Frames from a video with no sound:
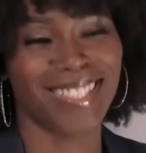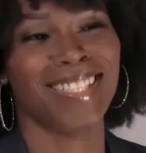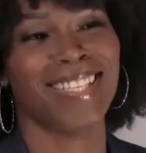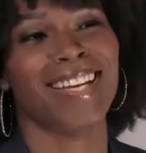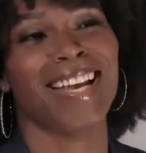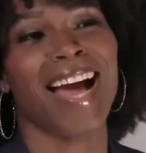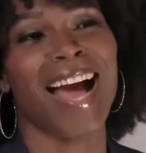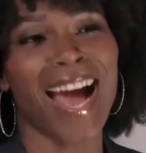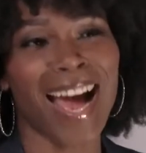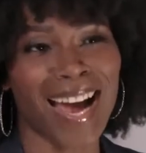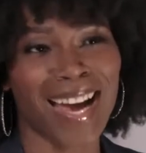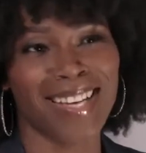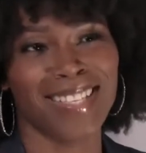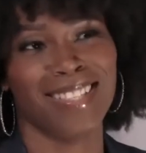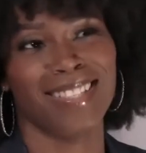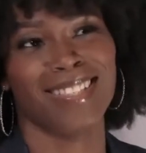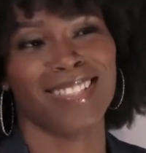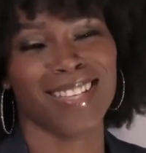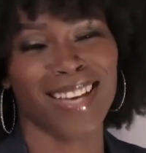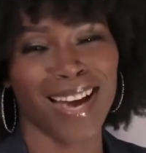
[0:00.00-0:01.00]
did I
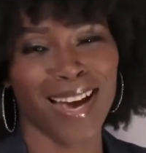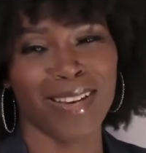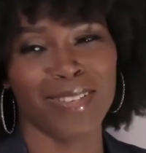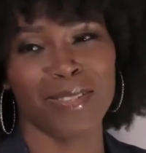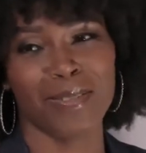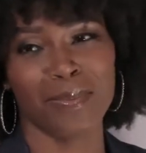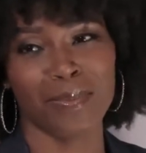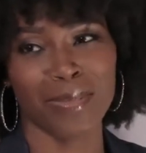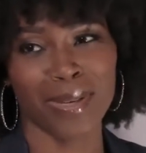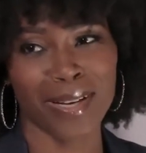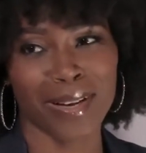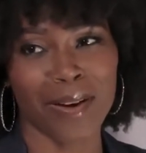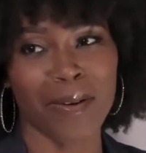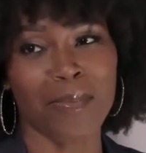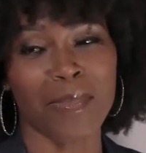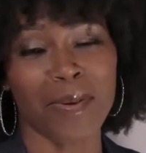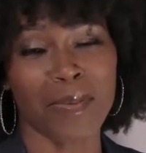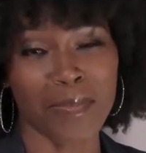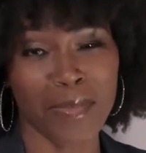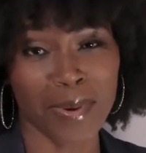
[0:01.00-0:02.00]
decide to
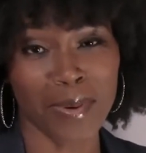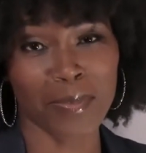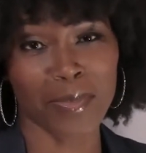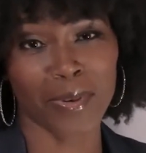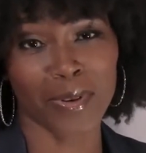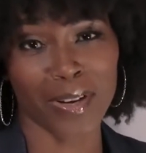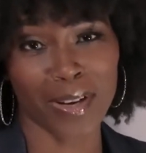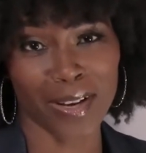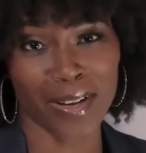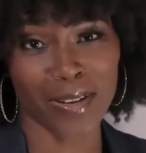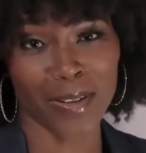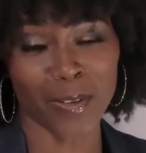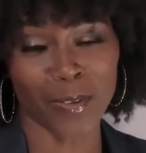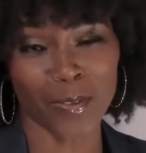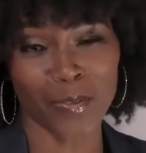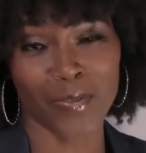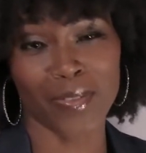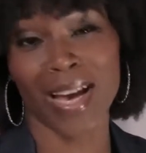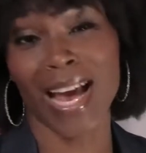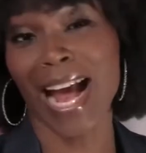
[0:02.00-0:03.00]
become a member
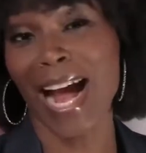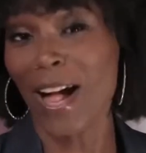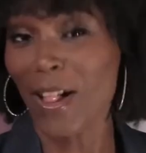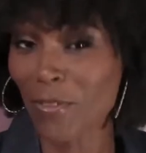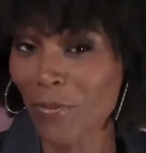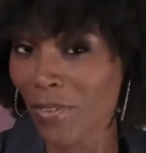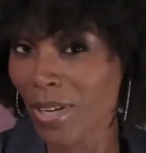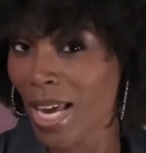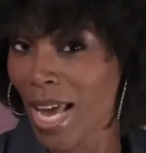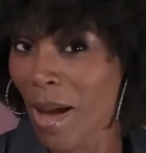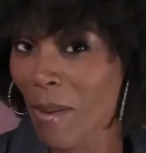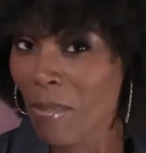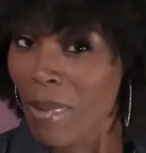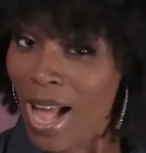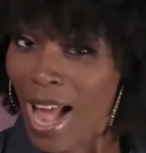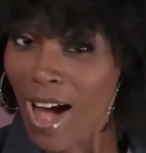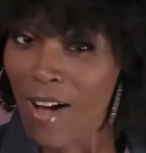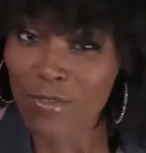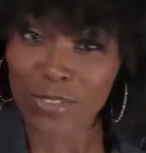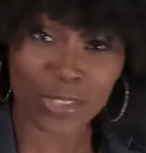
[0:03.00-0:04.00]
of Alpha
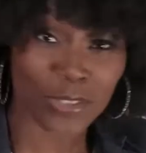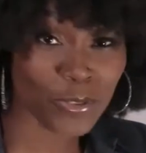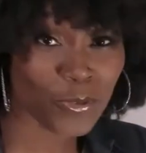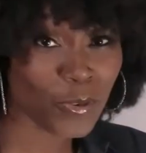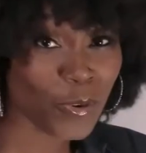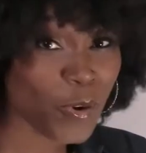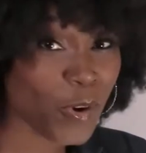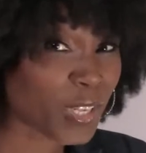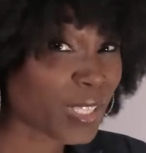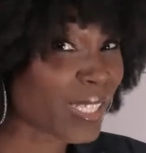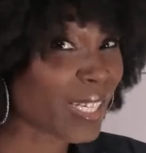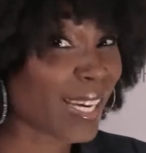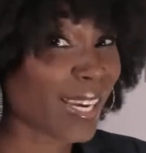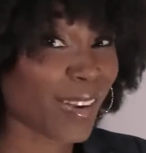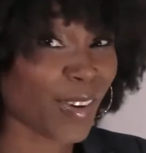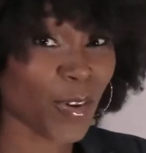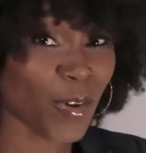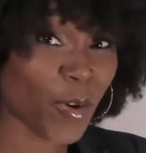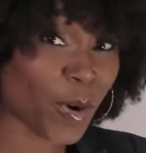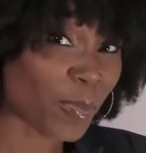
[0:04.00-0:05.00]
Kappa Alpha Sorority
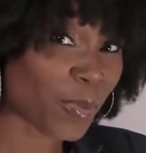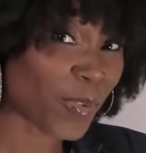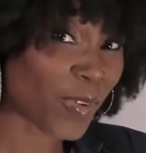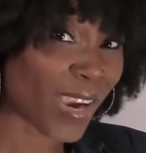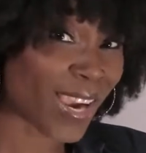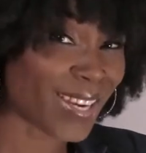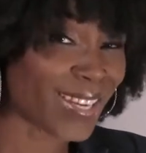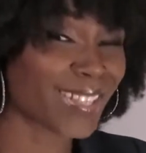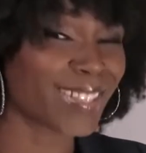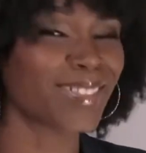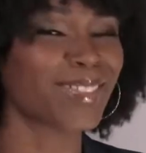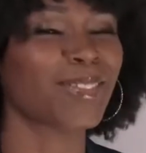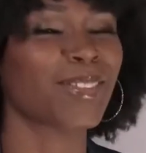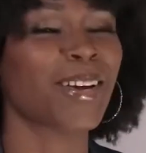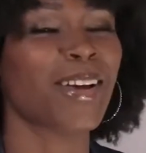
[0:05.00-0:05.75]
Incorporated?